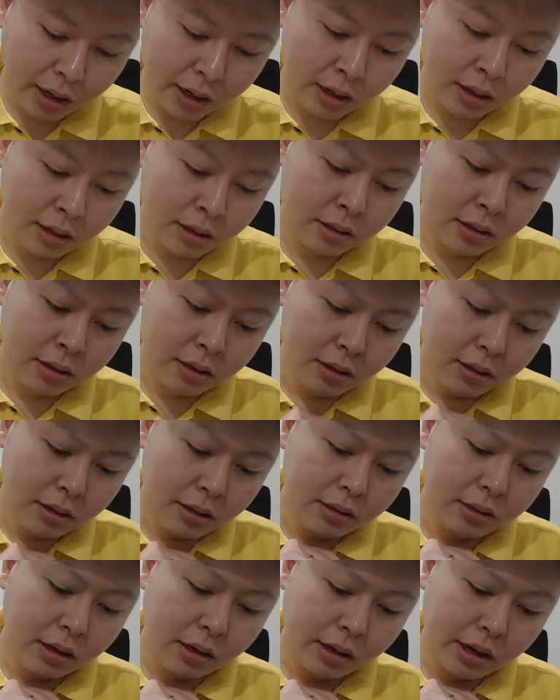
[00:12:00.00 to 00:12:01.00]
and
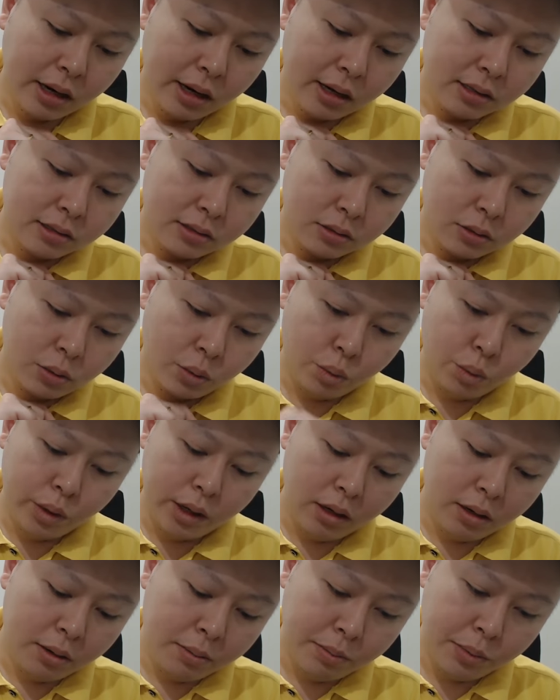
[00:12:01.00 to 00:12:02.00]
the rest
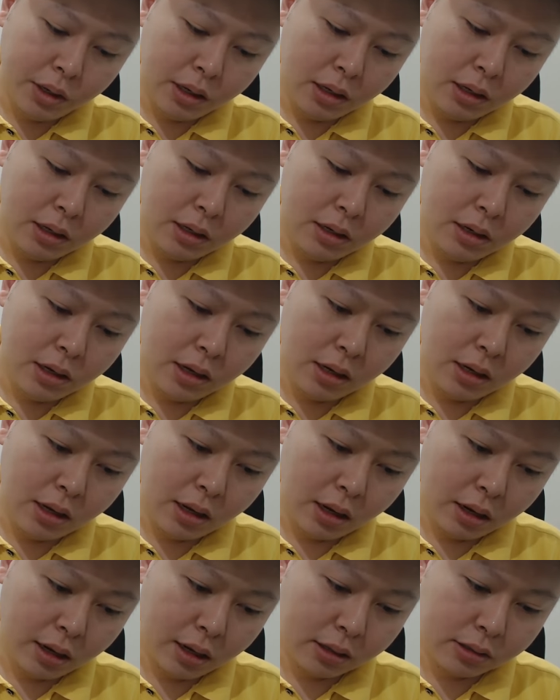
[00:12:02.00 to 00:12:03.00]
will be the
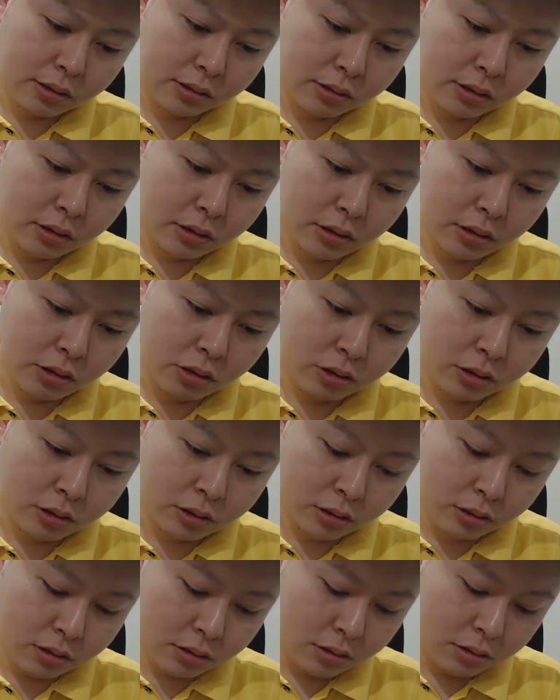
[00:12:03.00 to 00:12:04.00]
extra
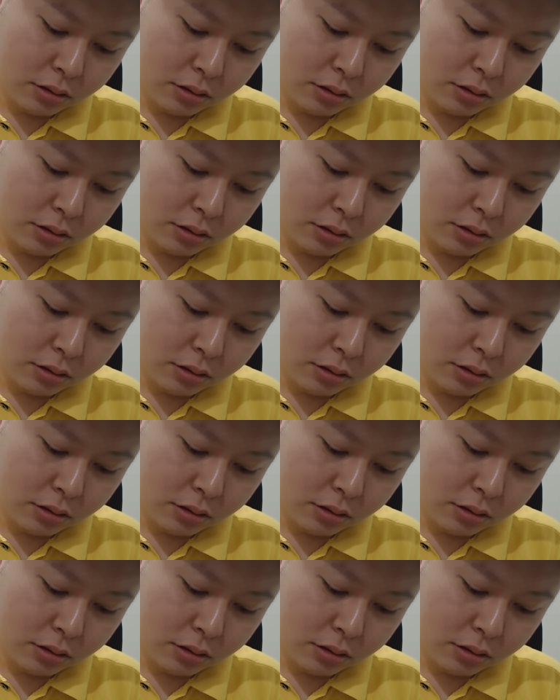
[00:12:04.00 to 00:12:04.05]
dungeon